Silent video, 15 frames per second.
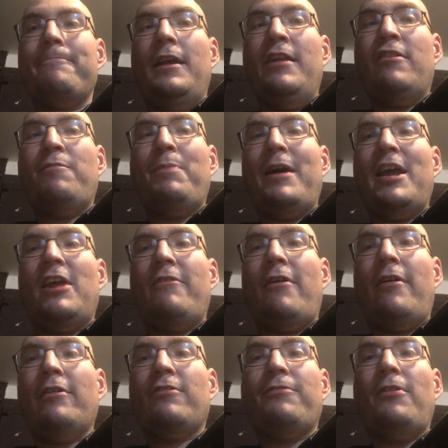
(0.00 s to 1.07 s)
in spite of
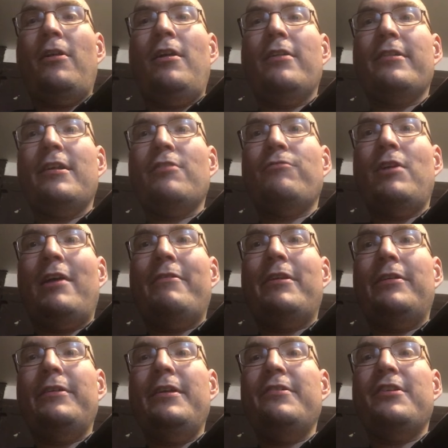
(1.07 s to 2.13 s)
all its flaws, that's why I would
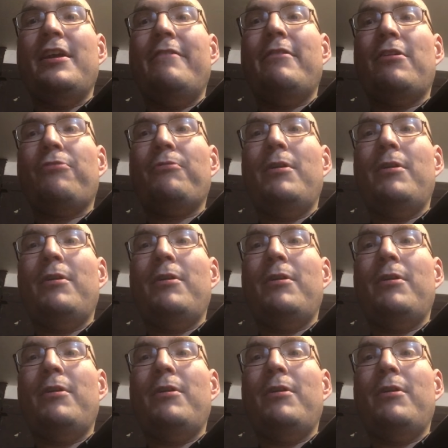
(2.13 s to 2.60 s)
at least give it a